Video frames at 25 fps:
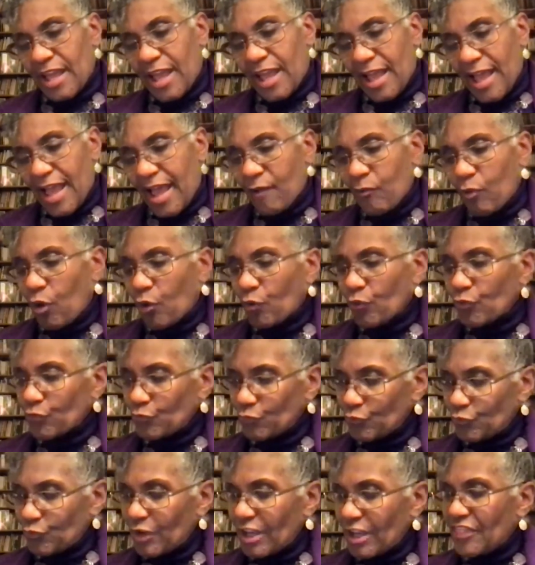I won't
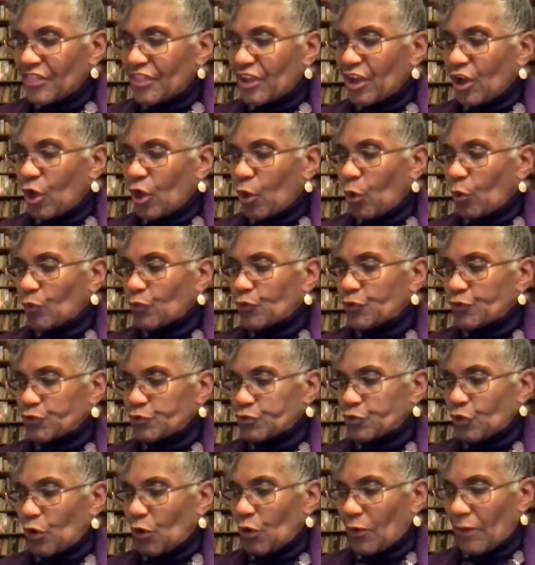read the whole
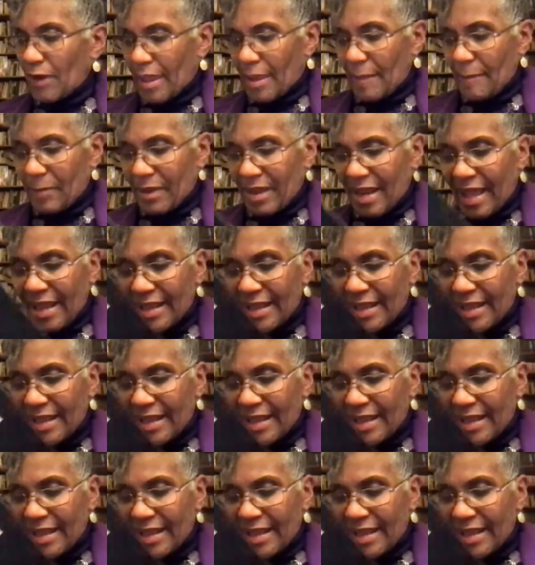story, but I